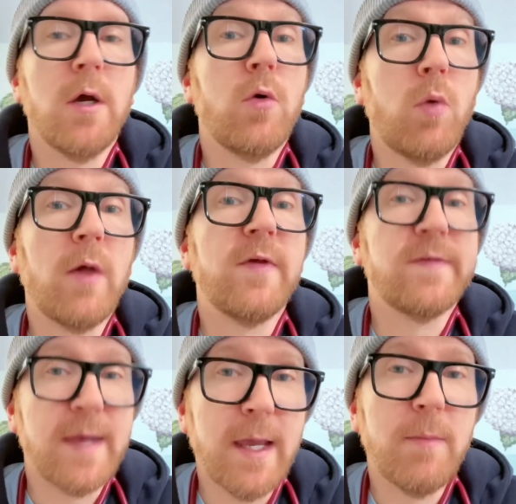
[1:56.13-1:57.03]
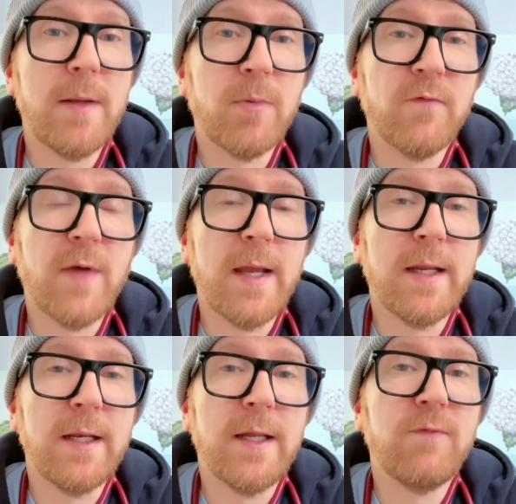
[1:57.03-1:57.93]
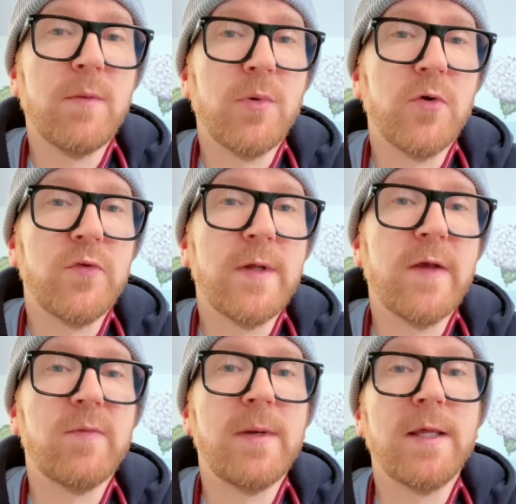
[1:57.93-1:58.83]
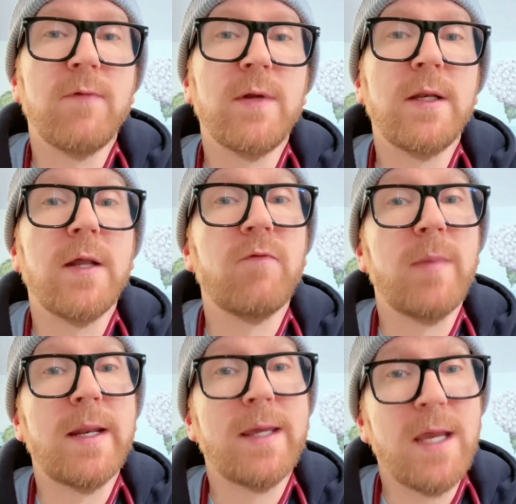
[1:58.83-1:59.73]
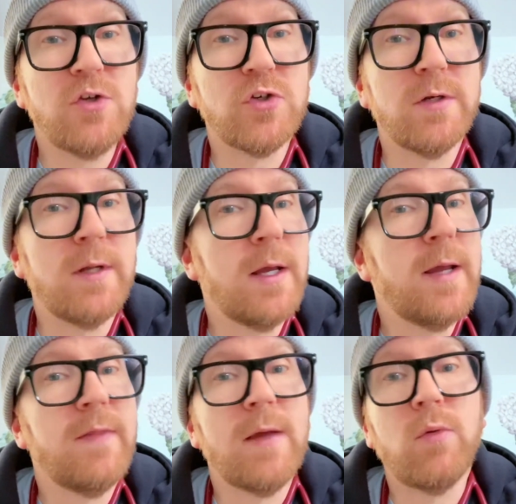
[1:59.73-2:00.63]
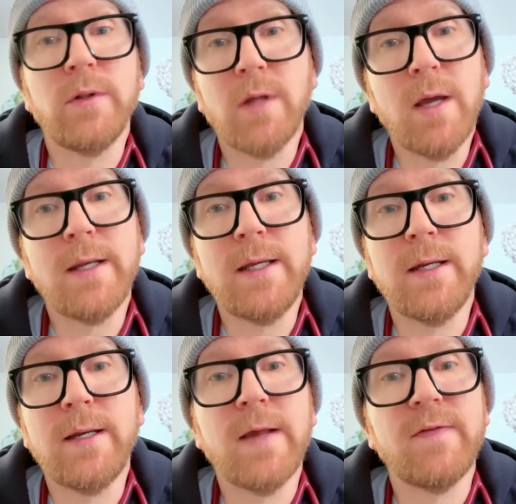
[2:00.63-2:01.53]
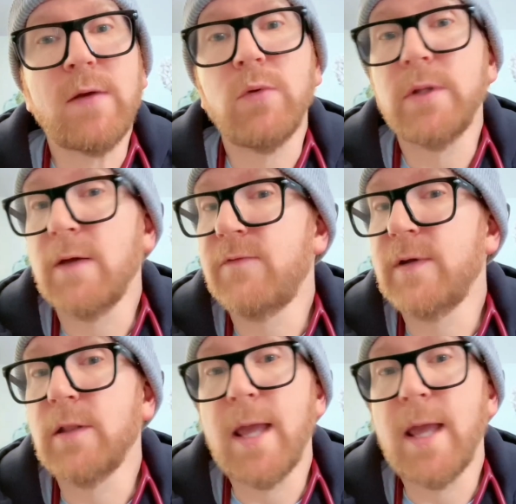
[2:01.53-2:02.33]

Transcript: While this can be provided, if the person has been given enough medication, they will not need it as they will not feel